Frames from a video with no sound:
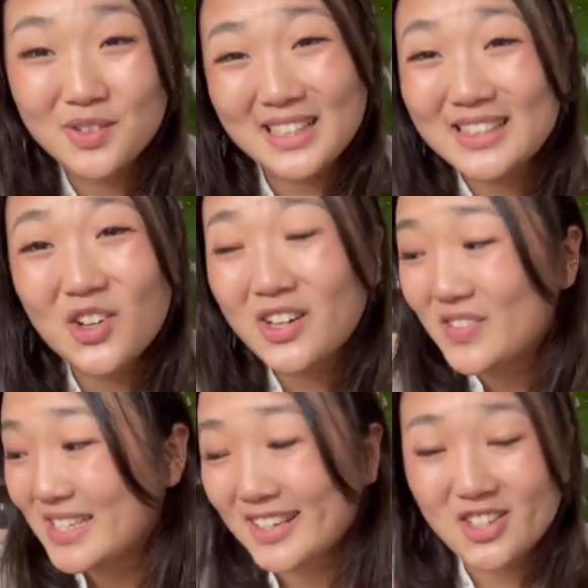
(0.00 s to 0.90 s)
Not even
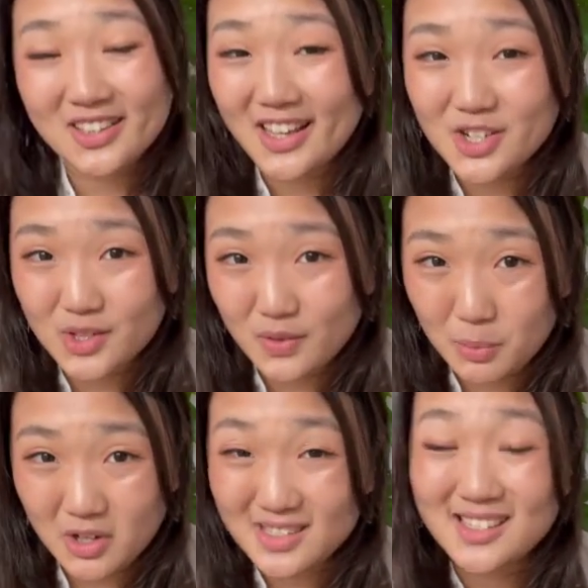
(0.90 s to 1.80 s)
touching the edges of the
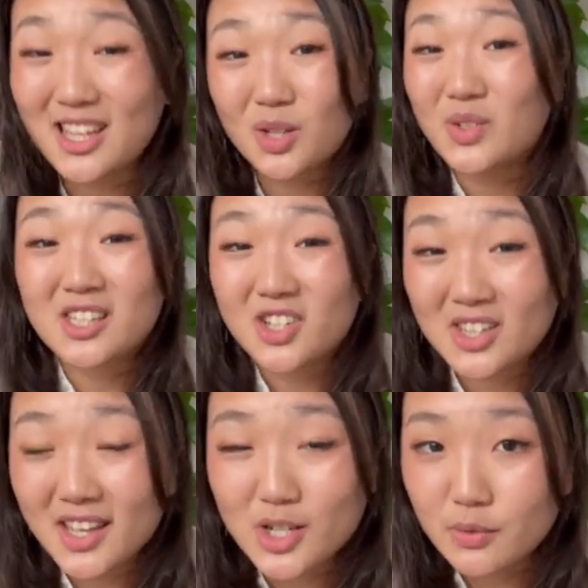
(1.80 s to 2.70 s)
box. Nothing was touching
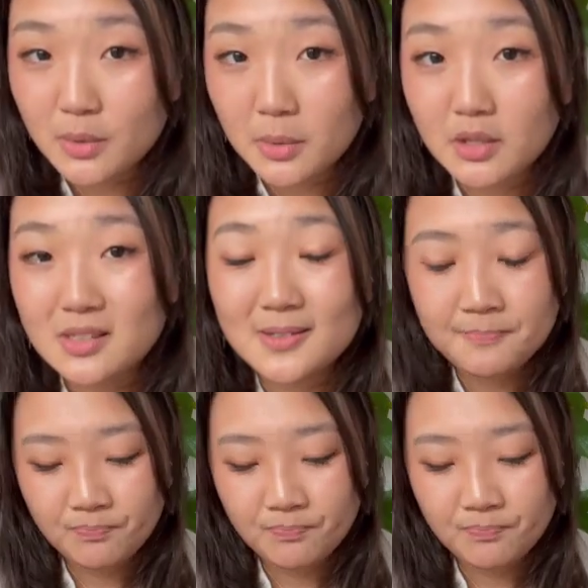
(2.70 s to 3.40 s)
the edge of the box,